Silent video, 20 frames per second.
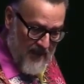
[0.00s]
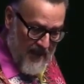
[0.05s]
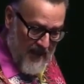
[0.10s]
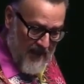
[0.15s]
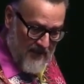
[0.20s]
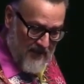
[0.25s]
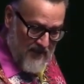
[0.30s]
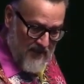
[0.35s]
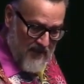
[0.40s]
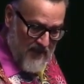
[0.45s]

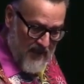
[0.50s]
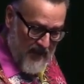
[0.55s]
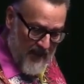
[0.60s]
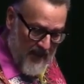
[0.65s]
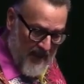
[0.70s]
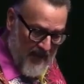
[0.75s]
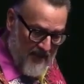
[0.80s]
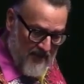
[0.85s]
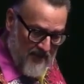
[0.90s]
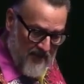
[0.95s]
and,
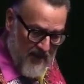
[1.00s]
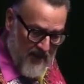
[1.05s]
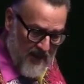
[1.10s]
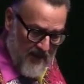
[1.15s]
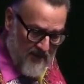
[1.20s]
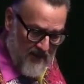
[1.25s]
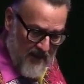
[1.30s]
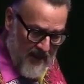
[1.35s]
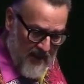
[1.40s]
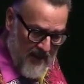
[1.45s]
and,
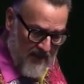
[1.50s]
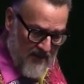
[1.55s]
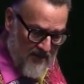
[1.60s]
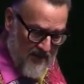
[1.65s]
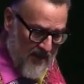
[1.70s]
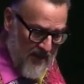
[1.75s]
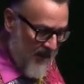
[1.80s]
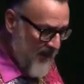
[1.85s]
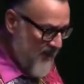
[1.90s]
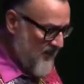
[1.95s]
and, and,
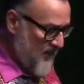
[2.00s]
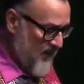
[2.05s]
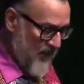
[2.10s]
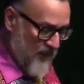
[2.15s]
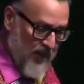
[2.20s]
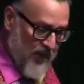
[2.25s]
and.